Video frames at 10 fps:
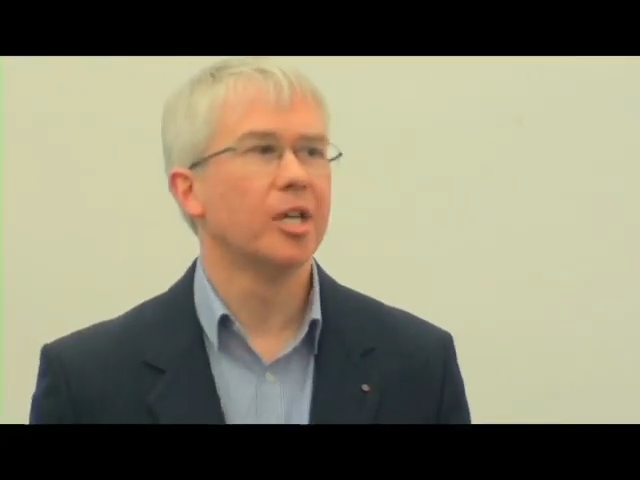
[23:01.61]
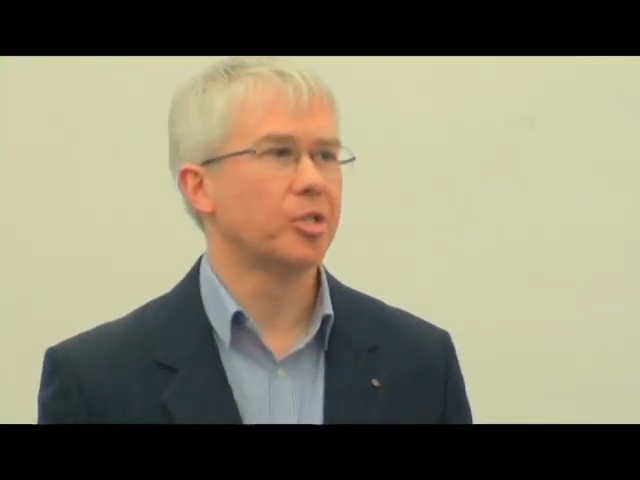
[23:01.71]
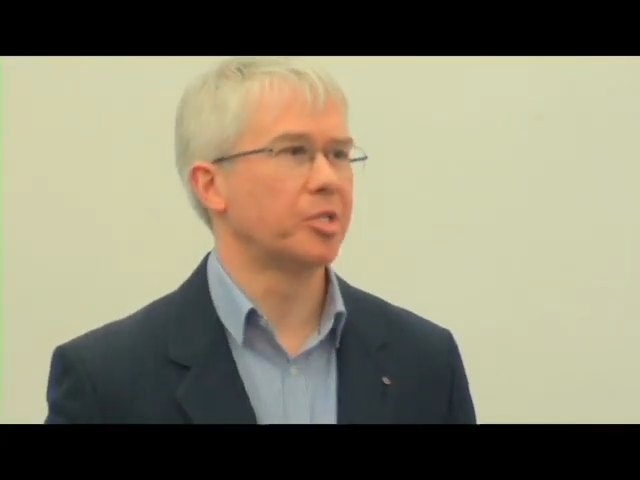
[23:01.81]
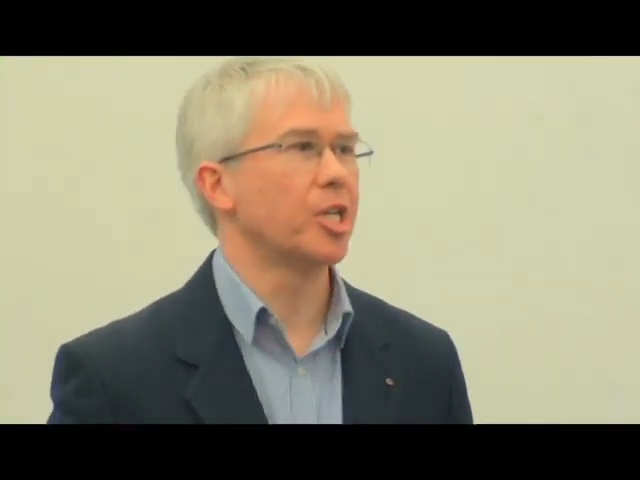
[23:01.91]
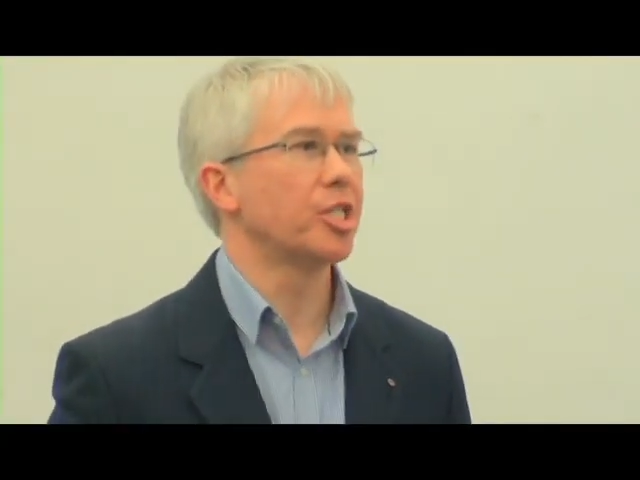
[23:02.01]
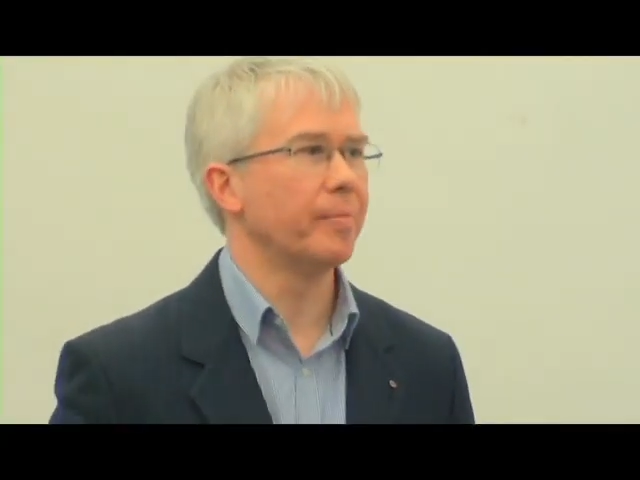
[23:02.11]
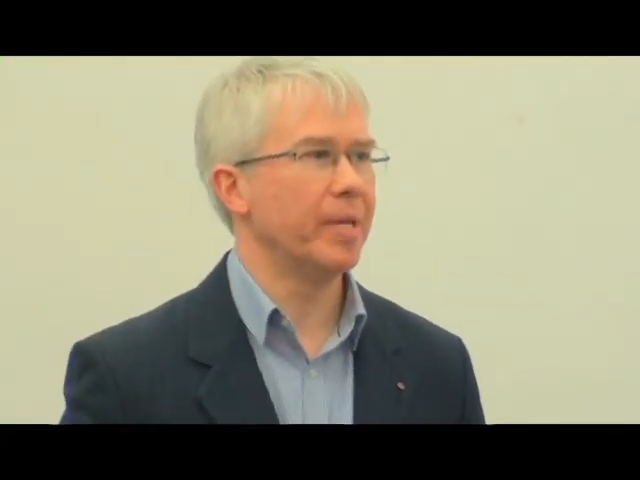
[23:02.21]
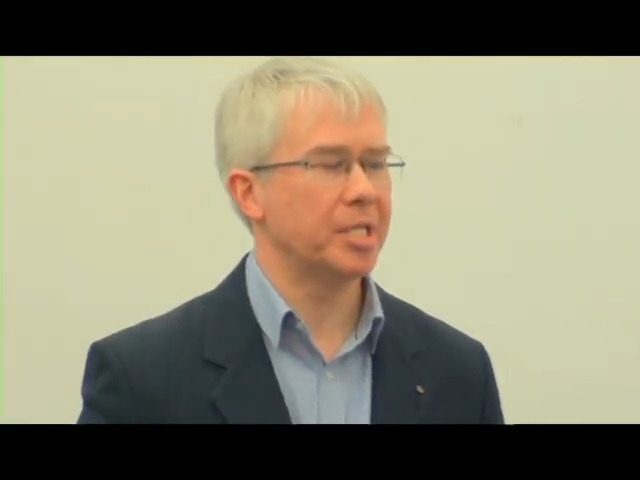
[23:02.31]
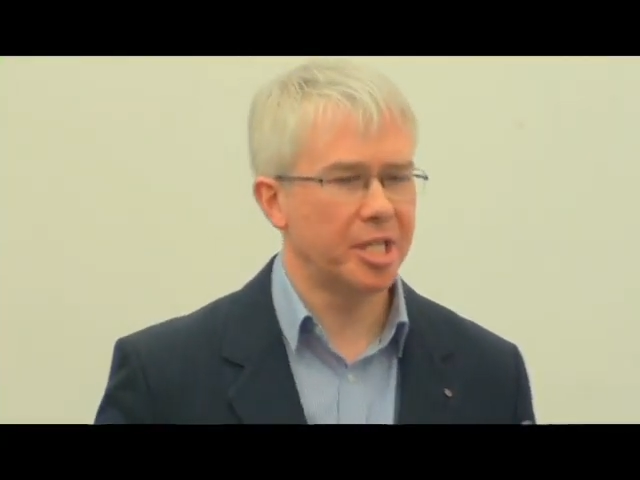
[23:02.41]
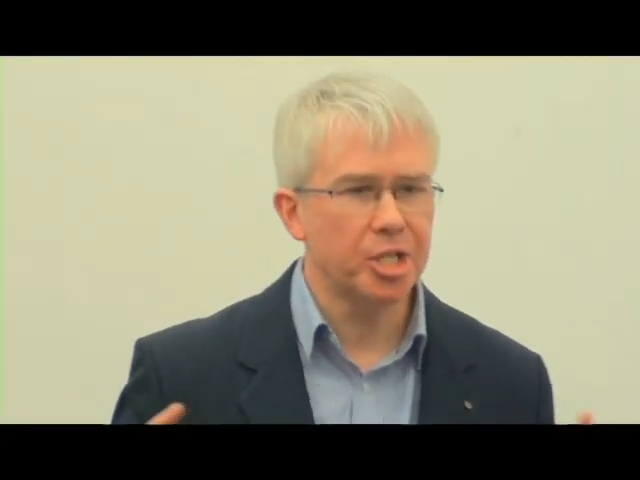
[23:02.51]
So essentially it
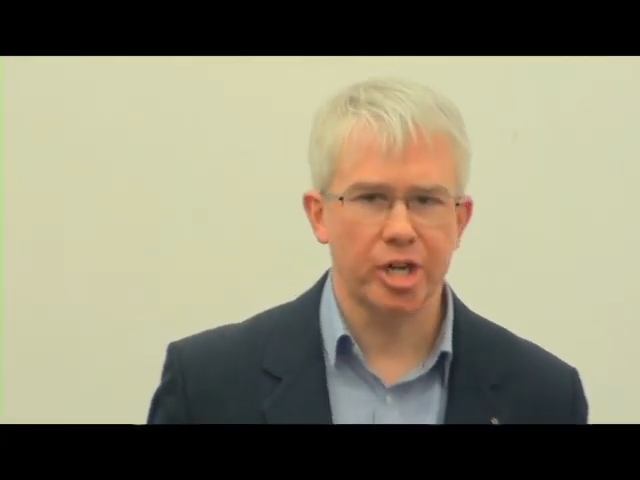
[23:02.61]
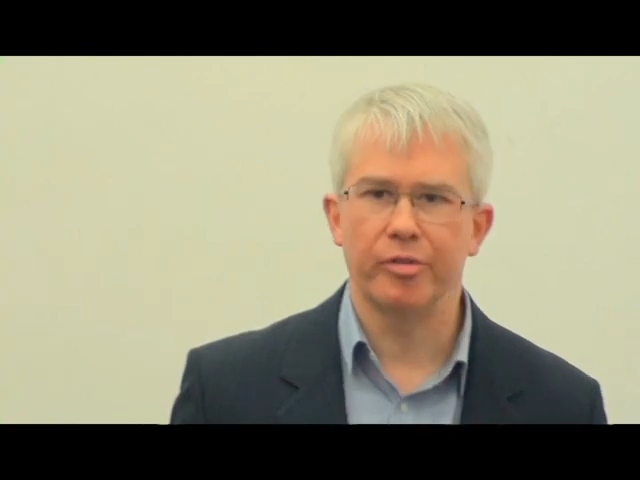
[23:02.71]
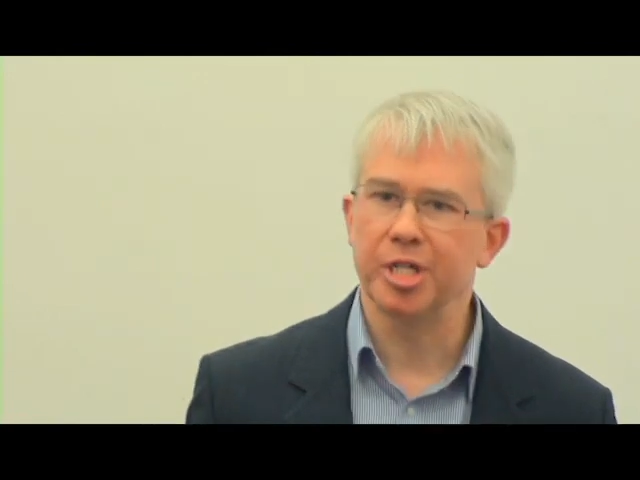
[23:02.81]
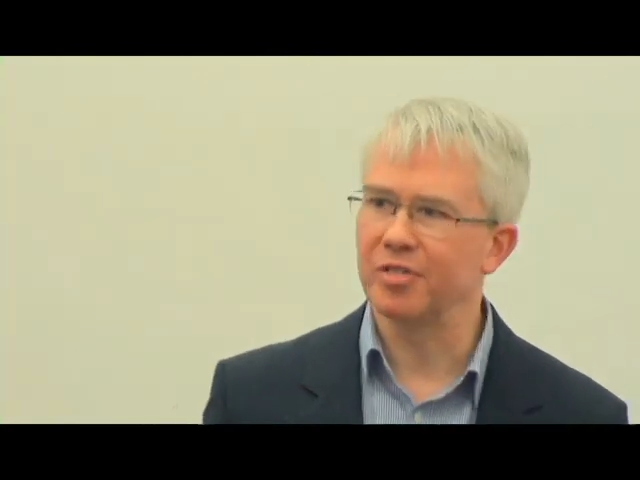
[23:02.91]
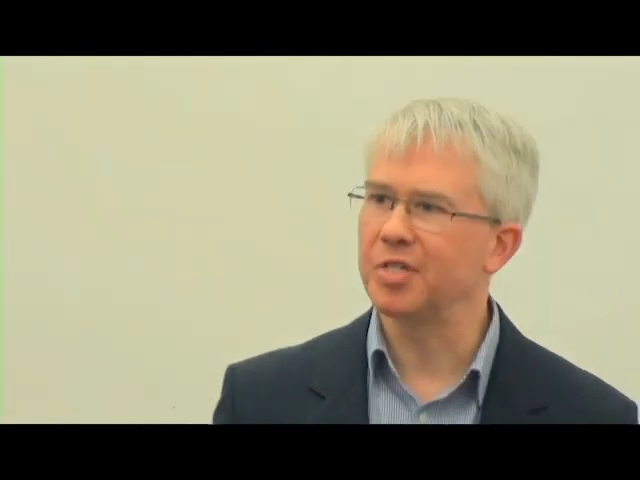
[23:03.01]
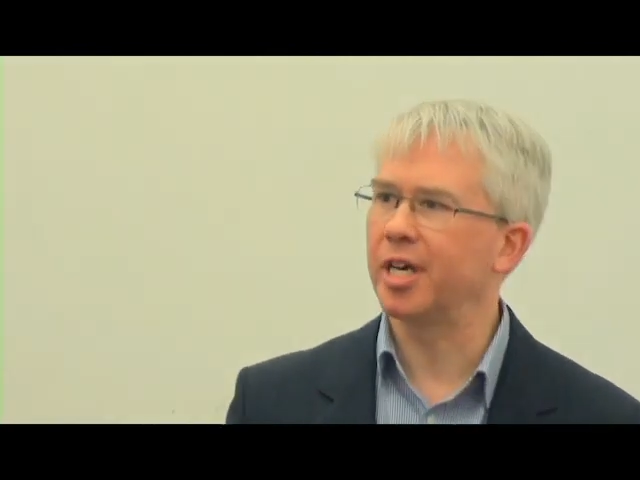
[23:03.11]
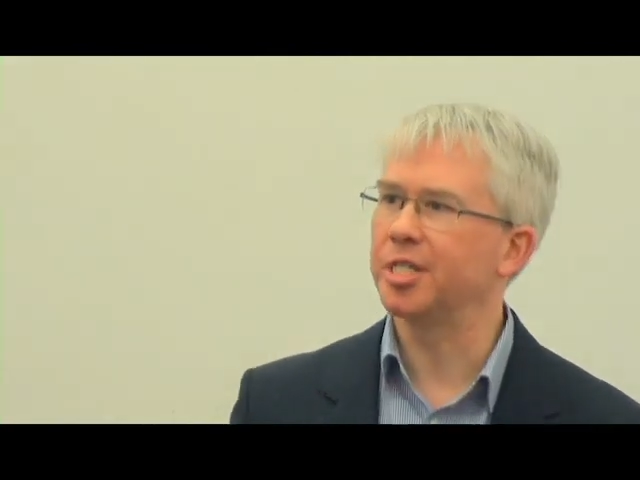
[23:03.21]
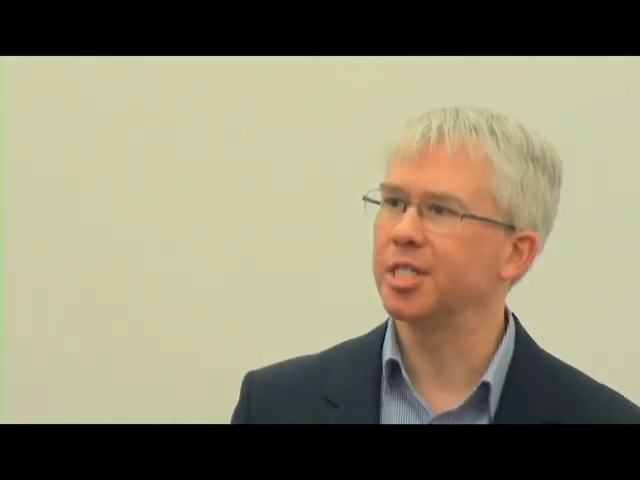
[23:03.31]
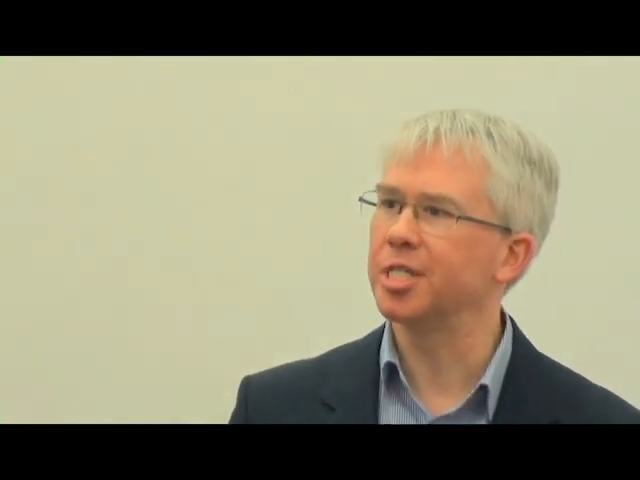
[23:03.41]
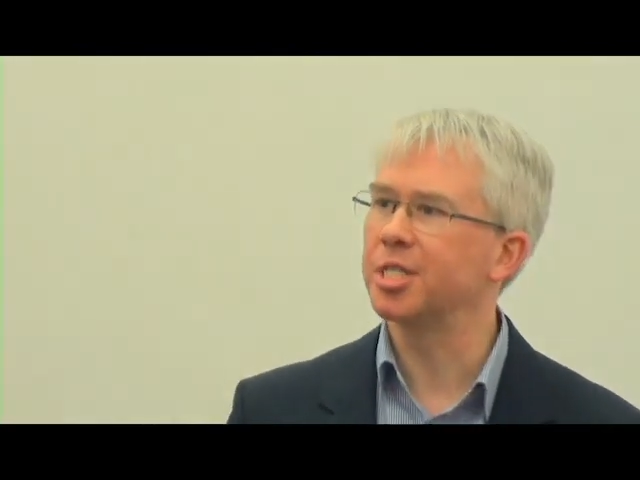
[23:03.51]
means this generation of
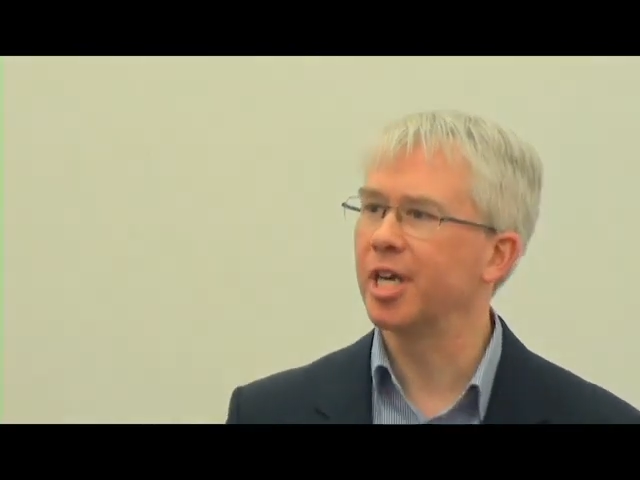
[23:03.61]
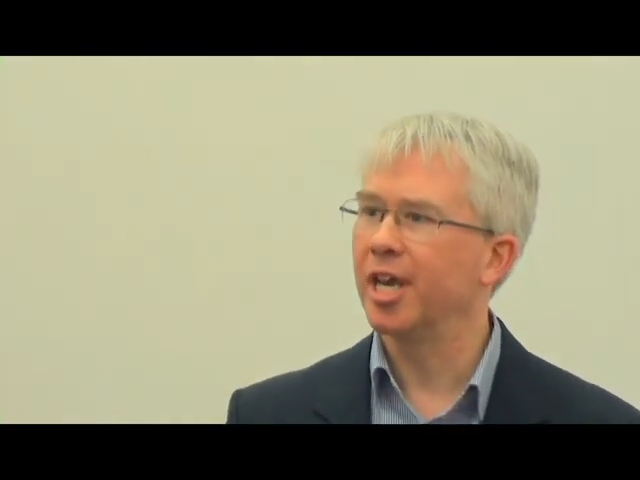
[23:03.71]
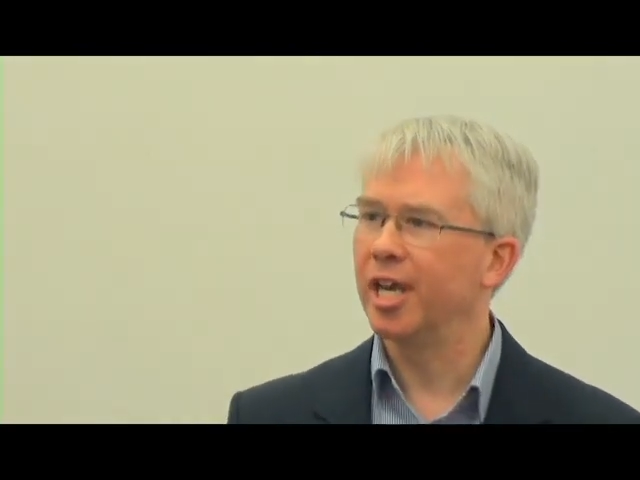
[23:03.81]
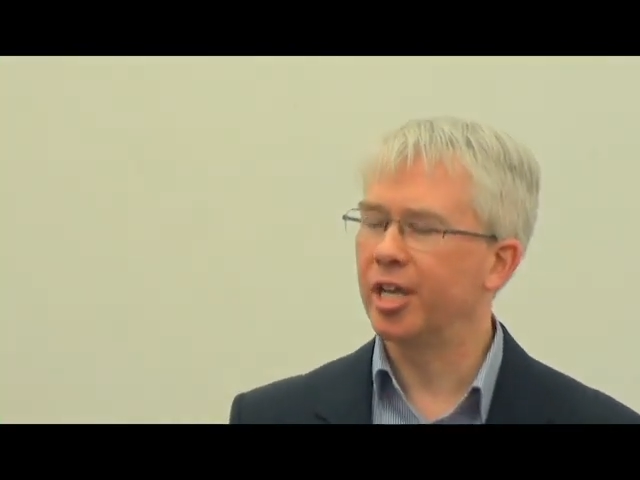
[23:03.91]
scientists